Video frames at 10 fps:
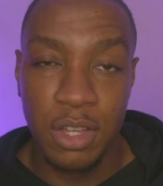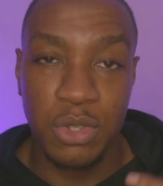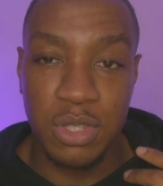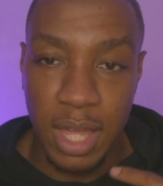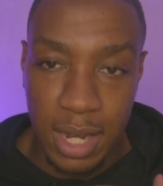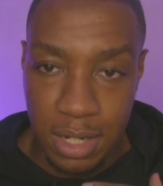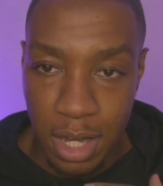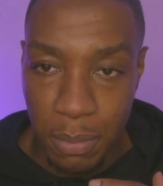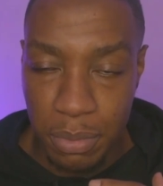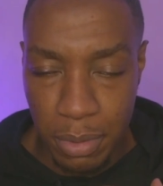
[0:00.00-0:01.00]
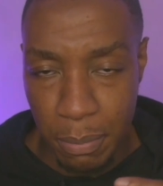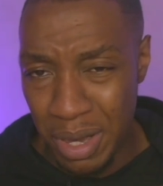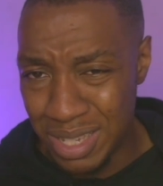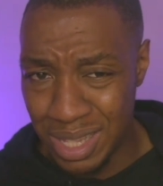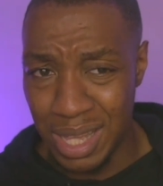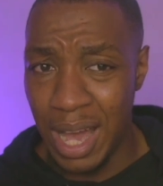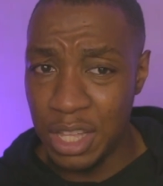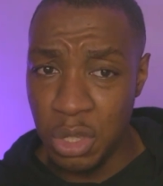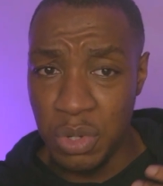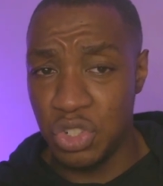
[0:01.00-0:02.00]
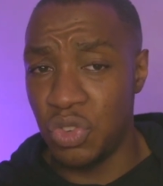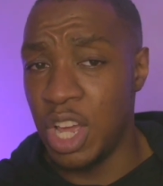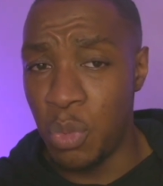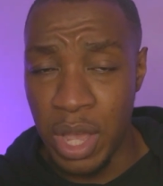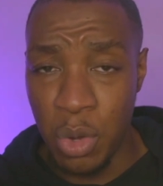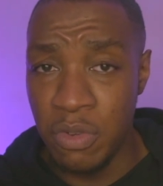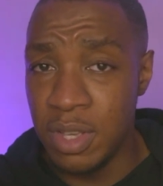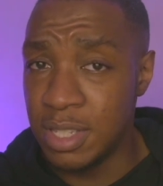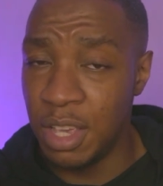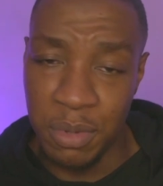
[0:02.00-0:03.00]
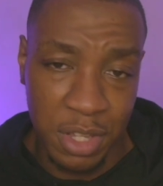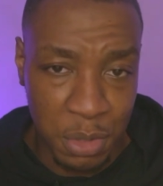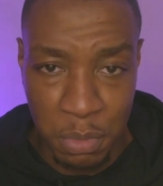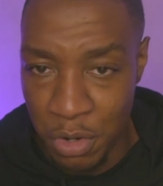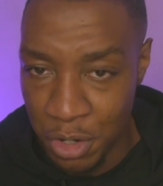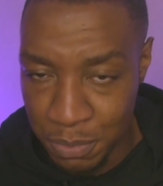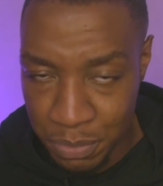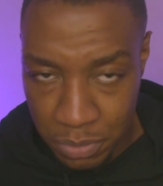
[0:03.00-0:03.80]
You stand up, and personally I do it straight away with a semi in the mirror.